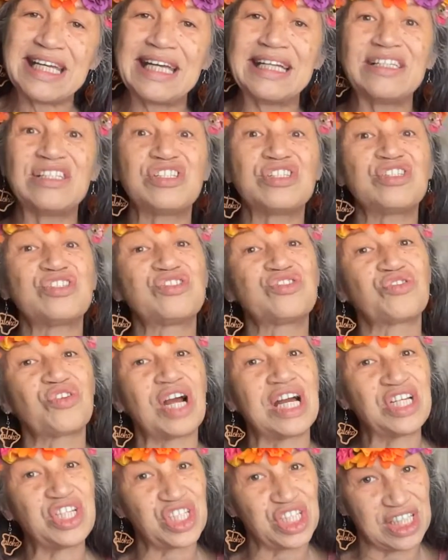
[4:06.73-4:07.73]
it
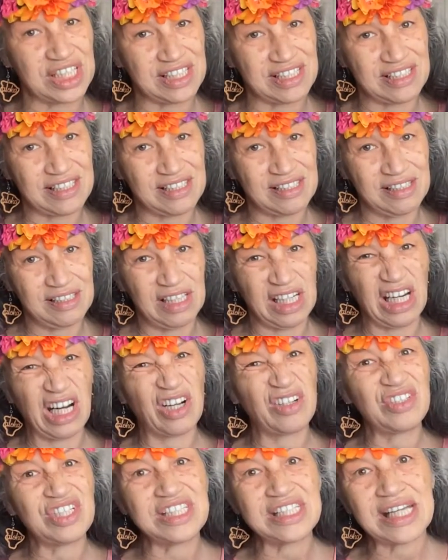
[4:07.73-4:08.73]
stretches,
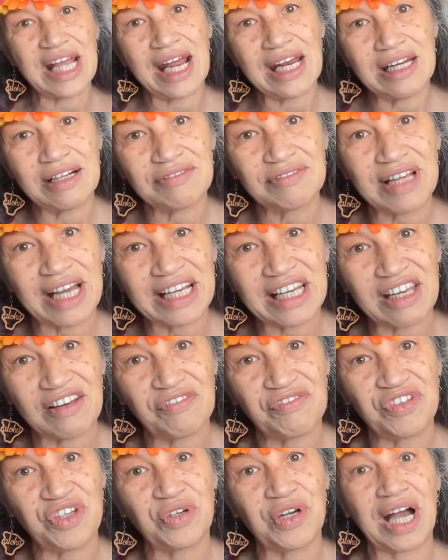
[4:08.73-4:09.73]
just kind of like
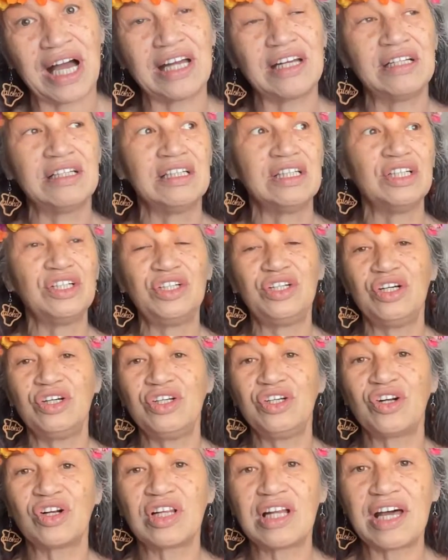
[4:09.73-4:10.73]
if you got
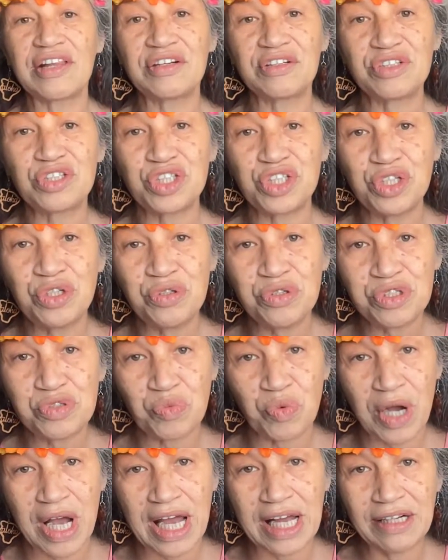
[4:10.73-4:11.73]
your leather shoes
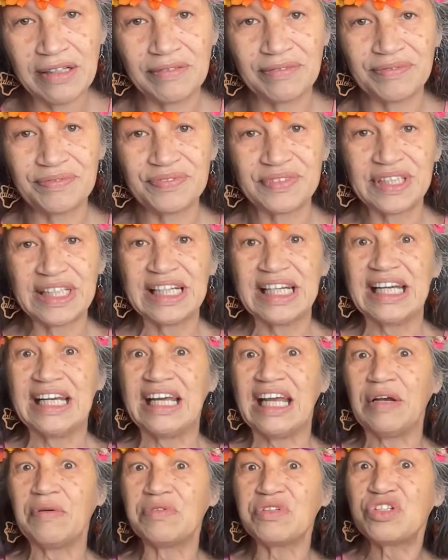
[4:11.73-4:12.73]
wet,
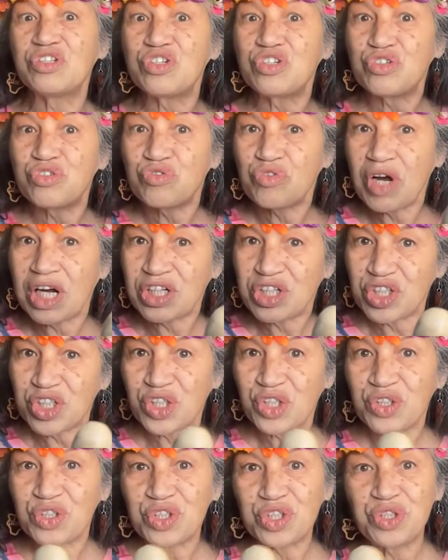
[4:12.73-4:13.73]
it would stretch
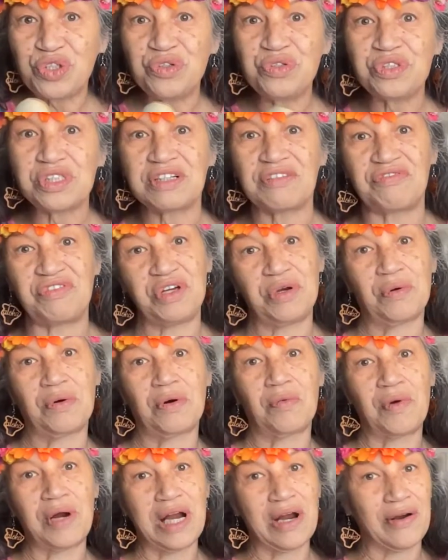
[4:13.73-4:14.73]
your shoes if you
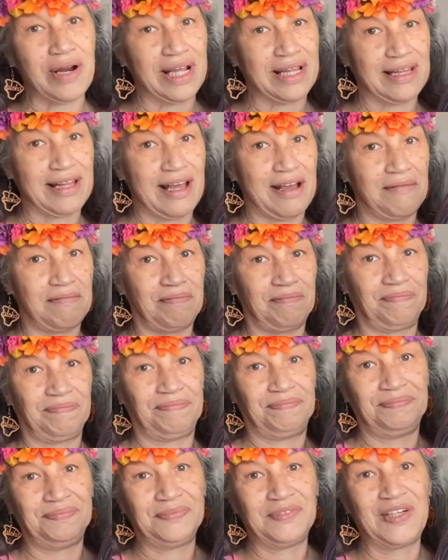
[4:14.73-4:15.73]
were wearing them,
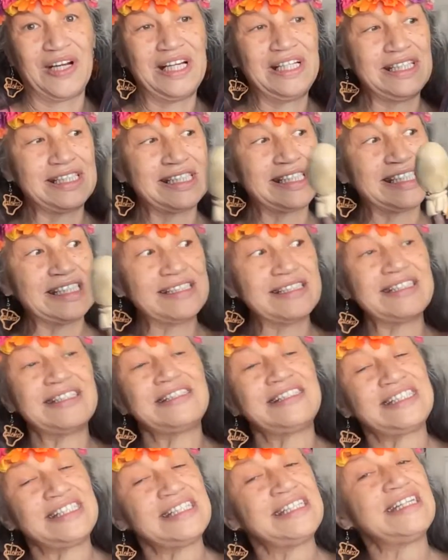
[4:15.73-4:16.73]
right? So
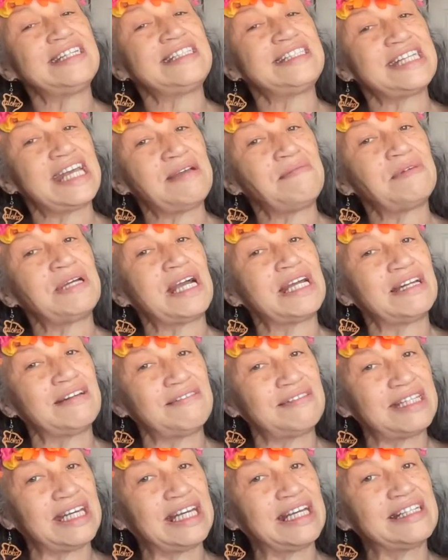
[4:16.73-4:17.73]
the same kind
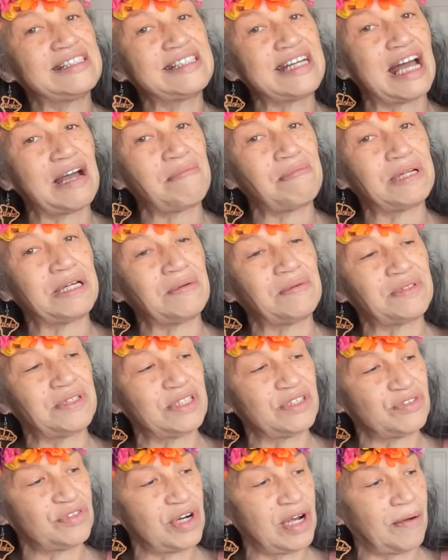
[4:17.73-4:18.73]
of thing is happening with the
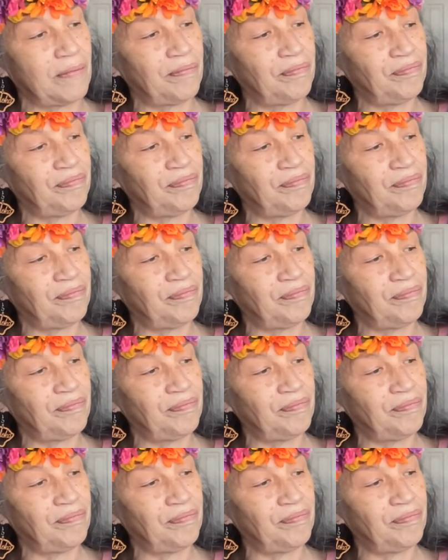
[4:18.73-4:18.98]
drum.